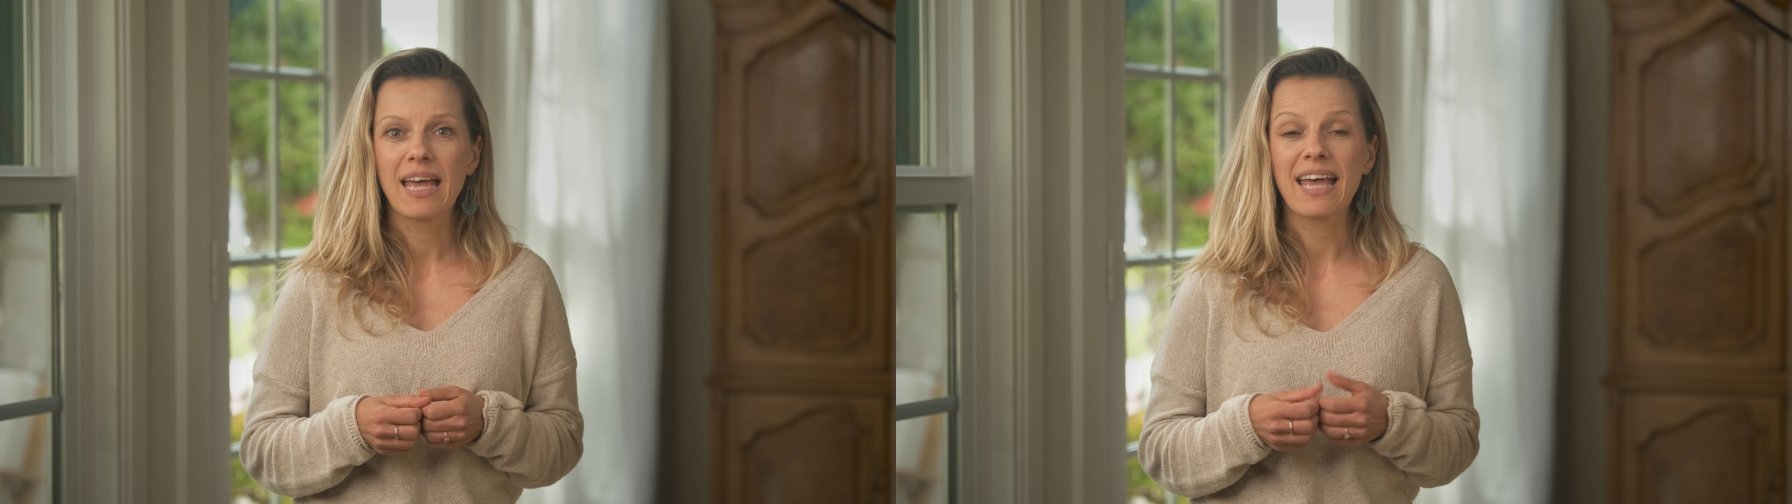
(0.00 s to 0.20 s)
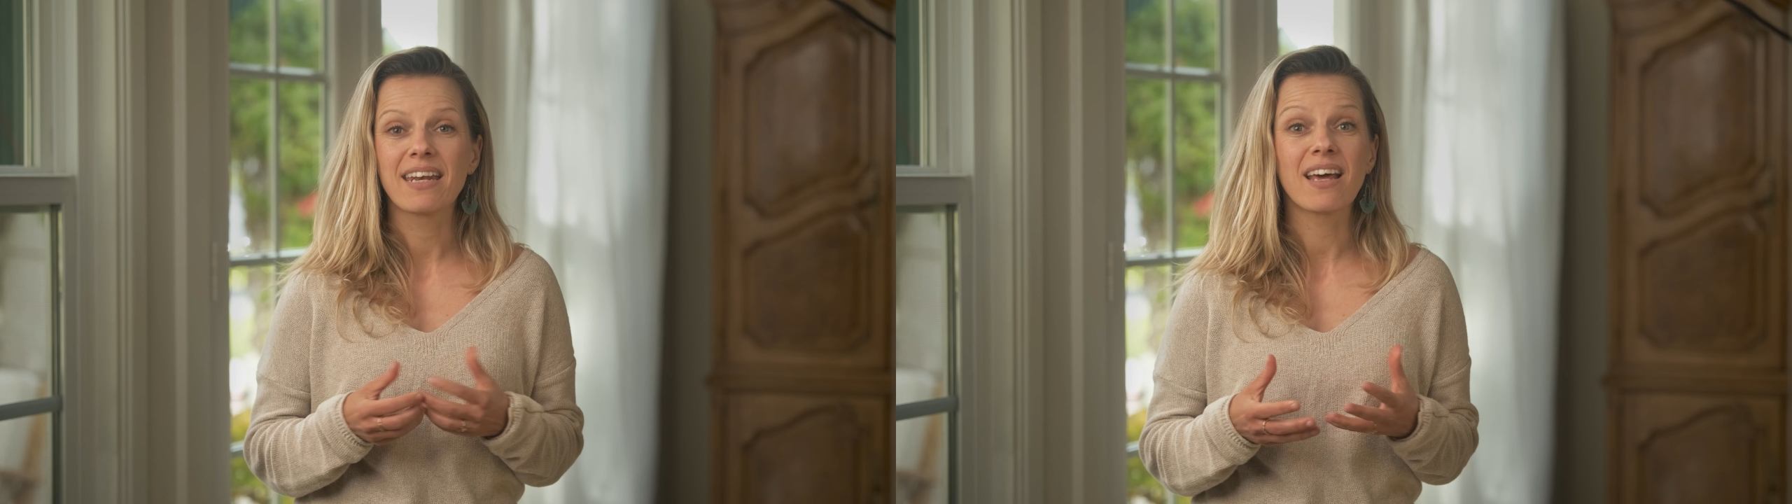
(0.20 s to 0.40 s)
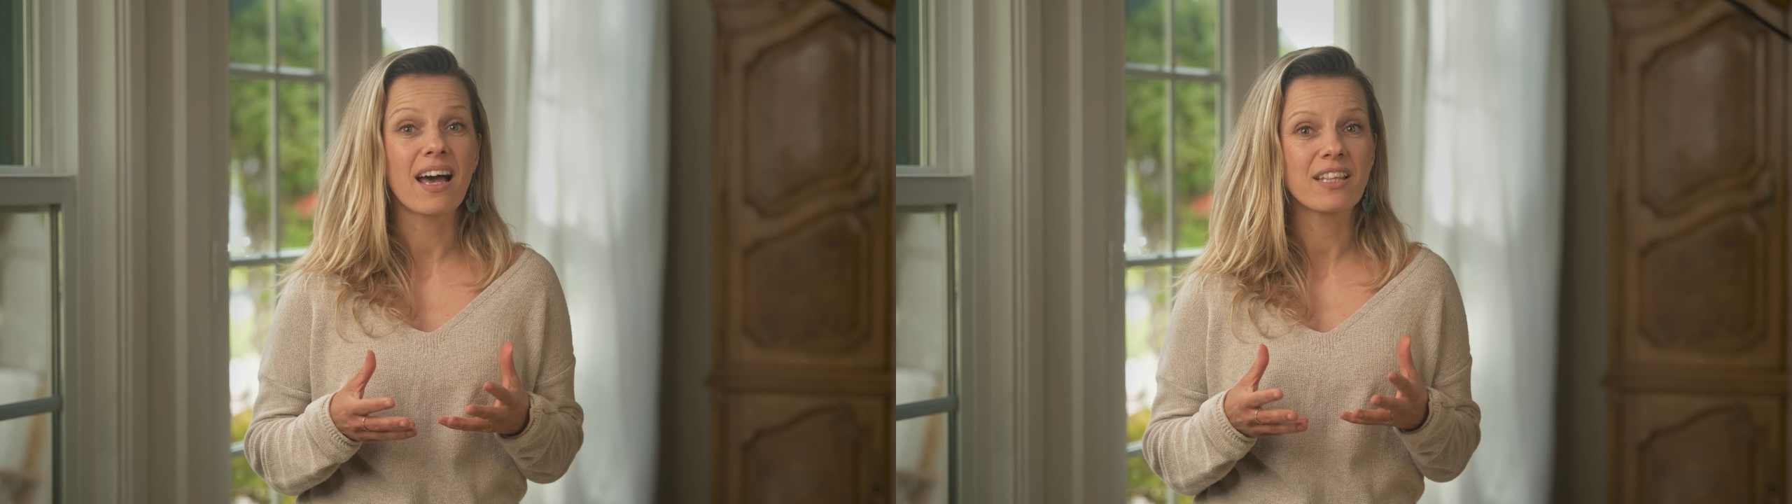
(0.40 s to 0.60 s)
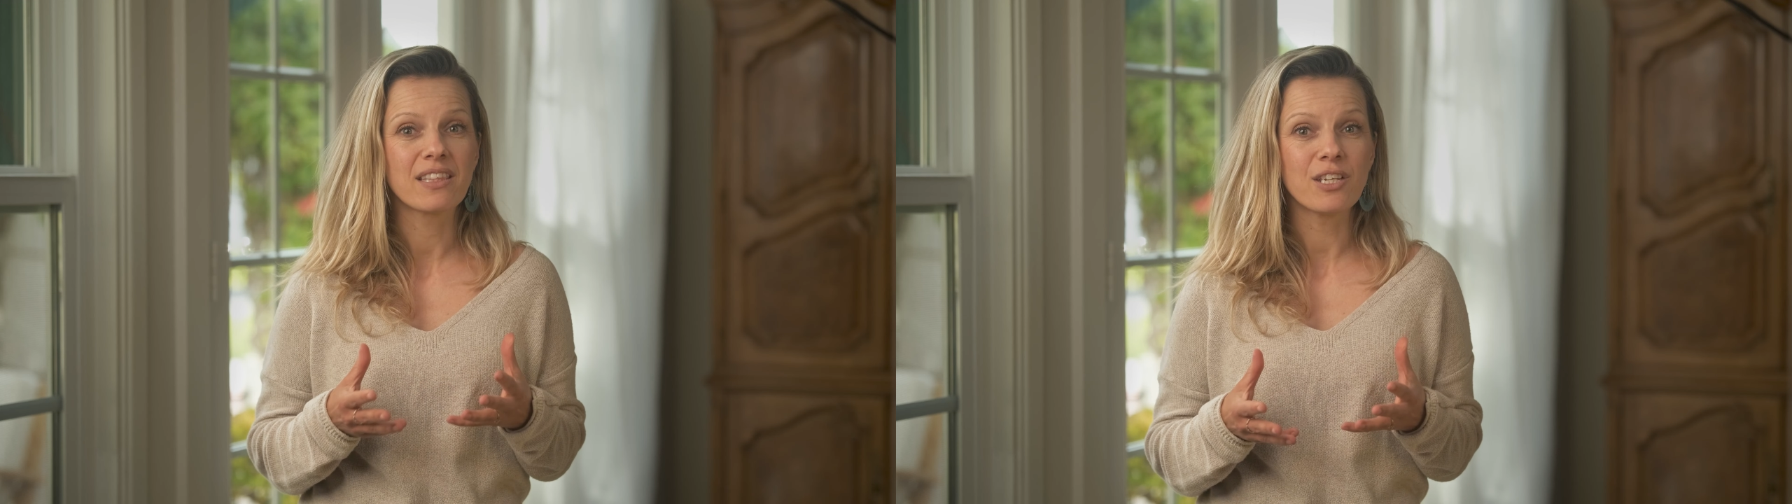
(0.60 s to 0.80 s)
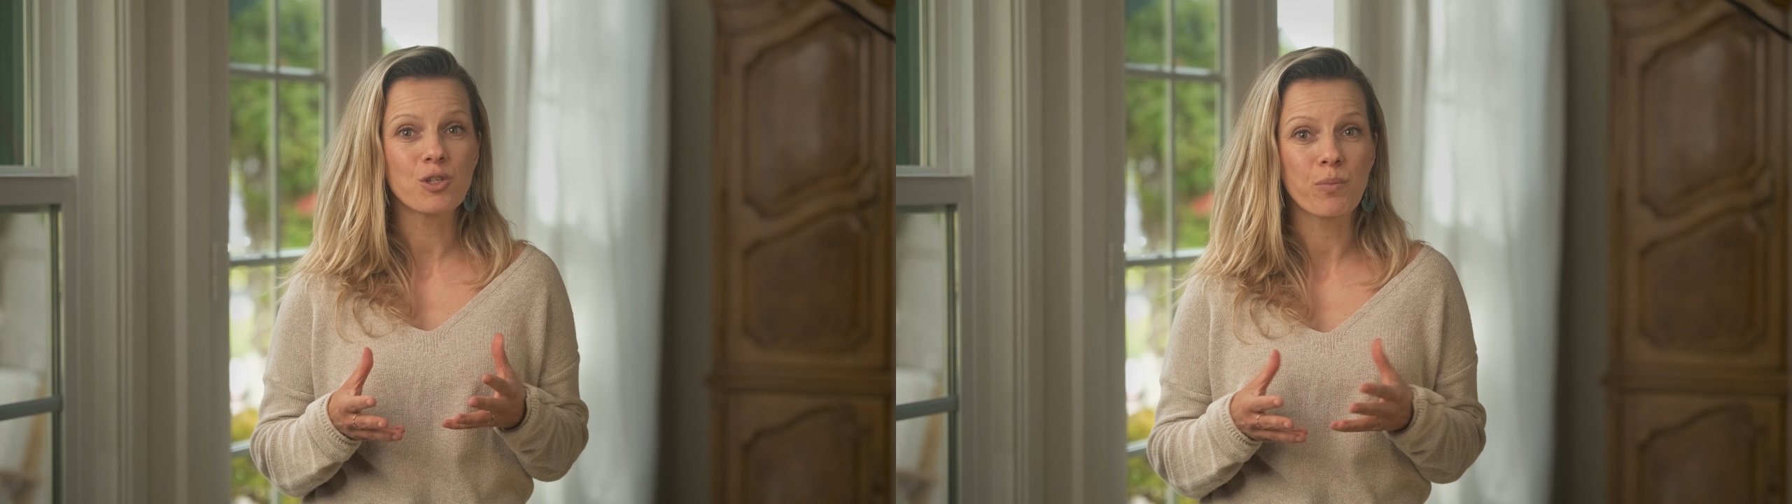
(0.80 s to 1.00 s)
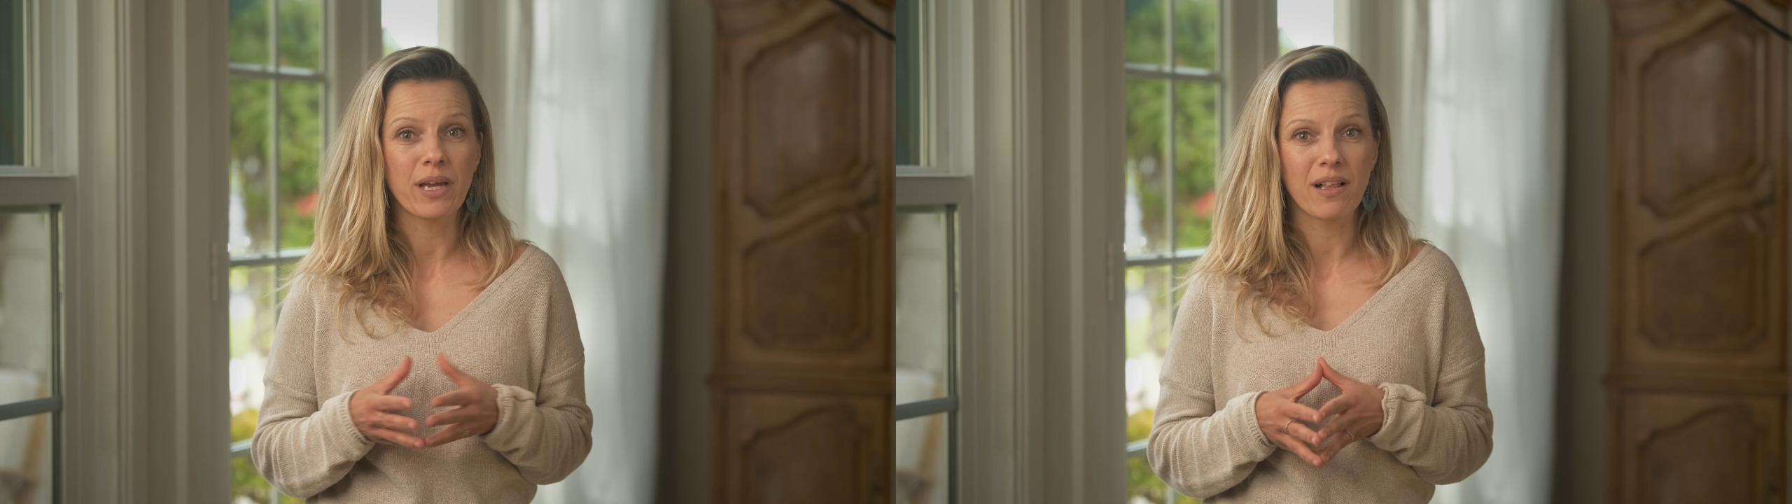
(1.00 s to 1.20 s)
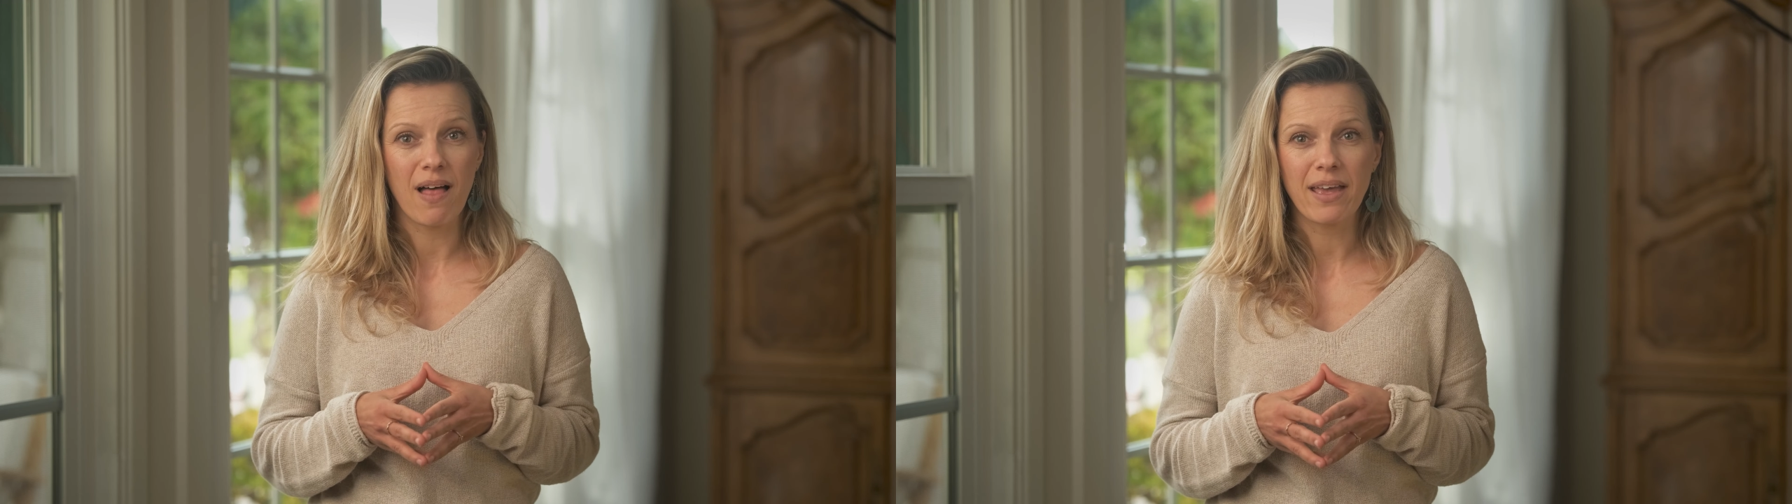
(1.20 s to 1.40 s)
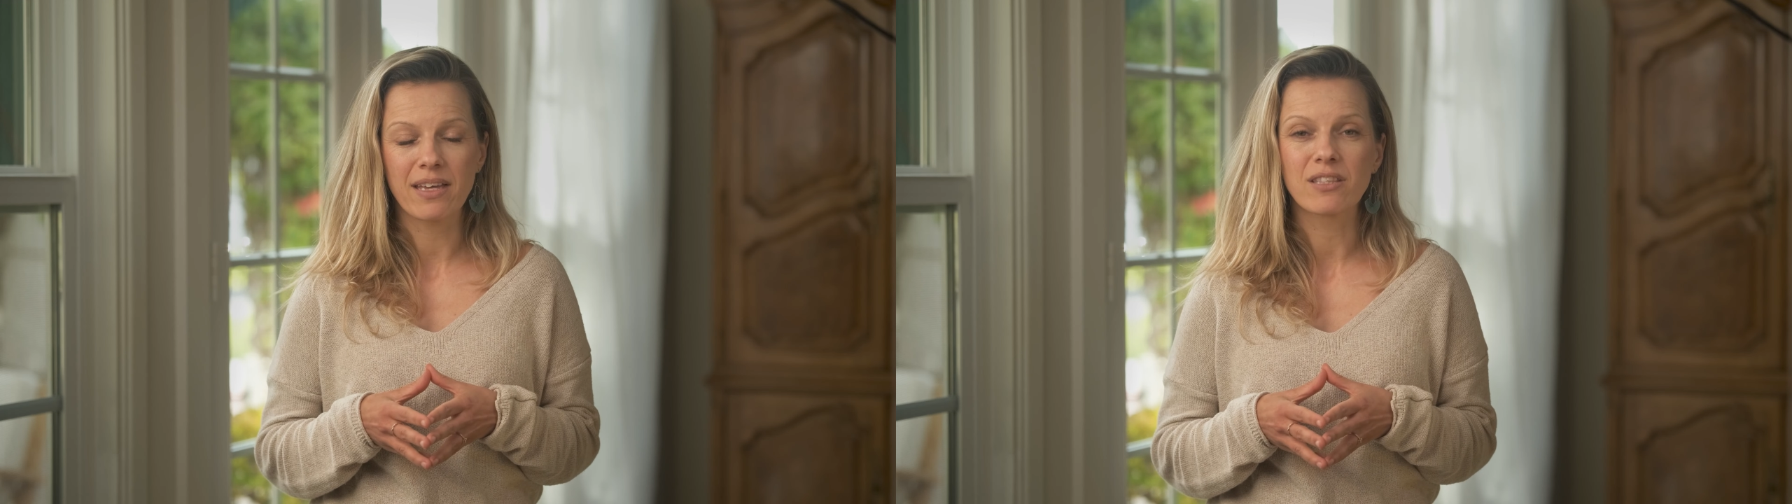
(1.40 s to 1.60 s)
and that I teach my
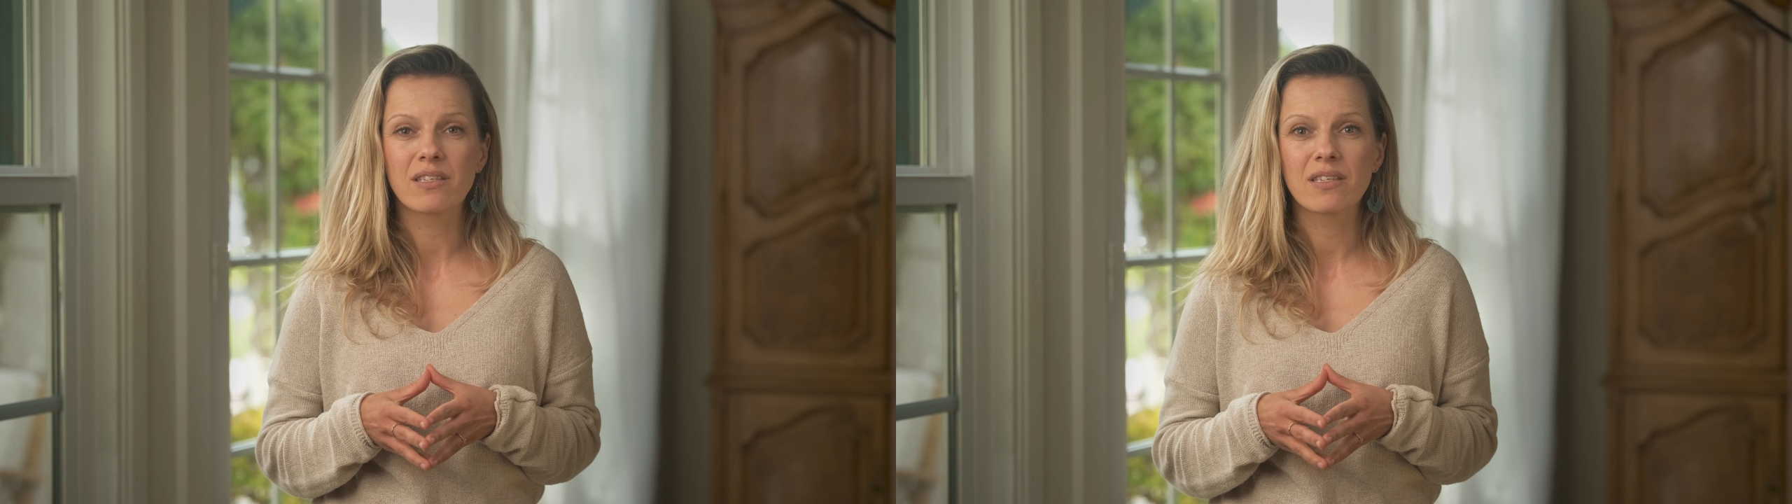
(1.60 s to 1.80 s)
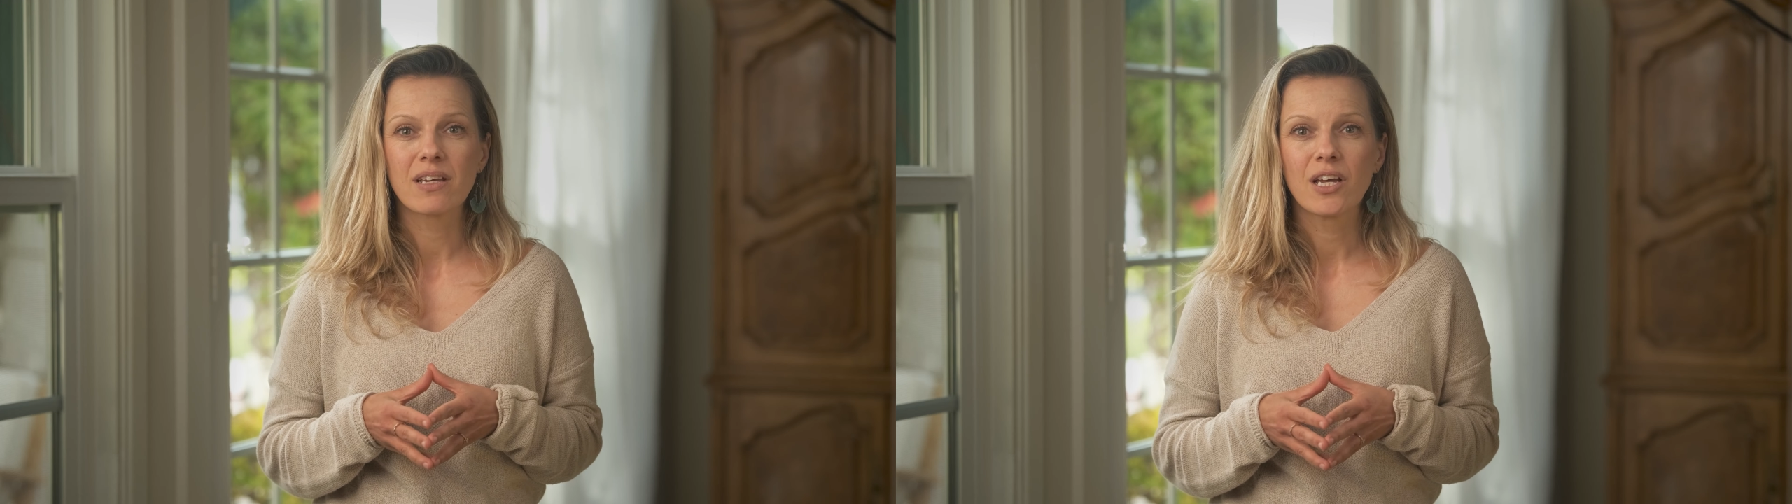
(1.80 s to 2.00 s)
clients